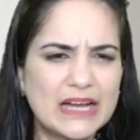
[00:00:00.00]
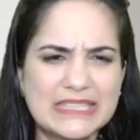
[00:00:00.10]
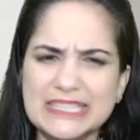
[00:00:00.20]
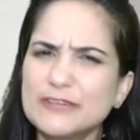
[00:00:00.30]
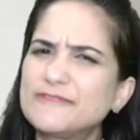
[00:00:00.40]

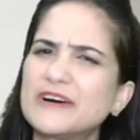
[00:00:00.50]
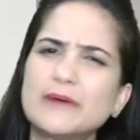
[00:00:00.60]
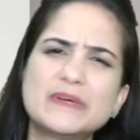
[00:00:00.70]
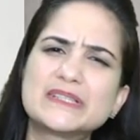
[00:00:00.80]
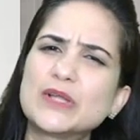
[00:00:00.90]
See, the firm
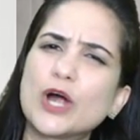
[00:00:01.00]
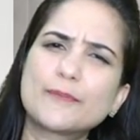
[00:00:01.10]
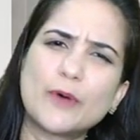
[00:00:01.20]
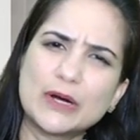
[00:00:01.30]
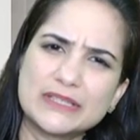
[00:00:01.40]
is not
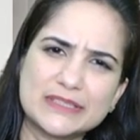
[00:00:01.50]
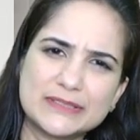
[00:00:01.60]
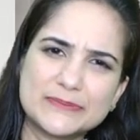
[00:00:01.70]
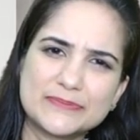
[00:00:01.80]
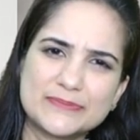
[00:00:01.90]
bothered.
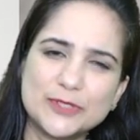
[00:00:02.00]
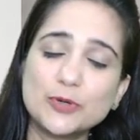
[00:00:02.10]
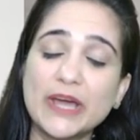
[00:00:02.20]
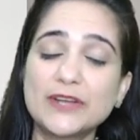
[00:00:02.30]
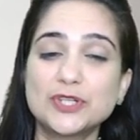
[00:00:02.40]
You
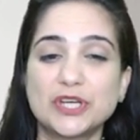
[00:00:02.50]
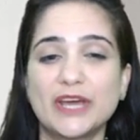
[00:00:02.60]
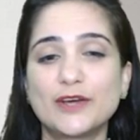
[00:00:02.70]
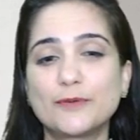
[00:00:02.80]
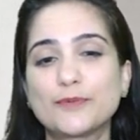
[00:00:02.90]
can share
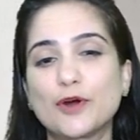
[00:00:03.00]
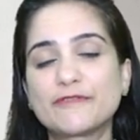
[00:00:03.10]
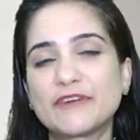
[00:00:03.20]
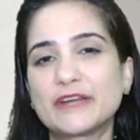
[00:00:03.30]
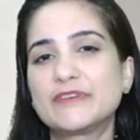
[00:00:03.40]
your
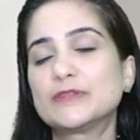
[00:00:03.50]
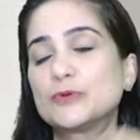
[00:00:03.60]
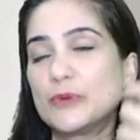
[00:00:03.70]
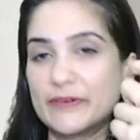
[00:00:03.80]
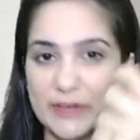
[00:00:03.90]
profit with
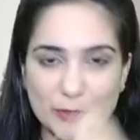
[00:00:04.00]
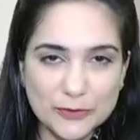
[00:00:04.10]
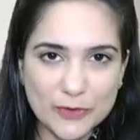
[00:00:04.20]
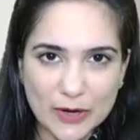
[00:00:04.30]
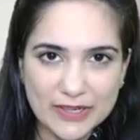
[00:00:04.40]
whoever you
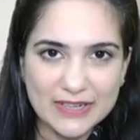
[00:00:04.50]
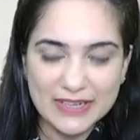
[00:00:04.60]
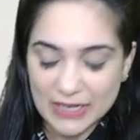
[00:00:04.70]
want.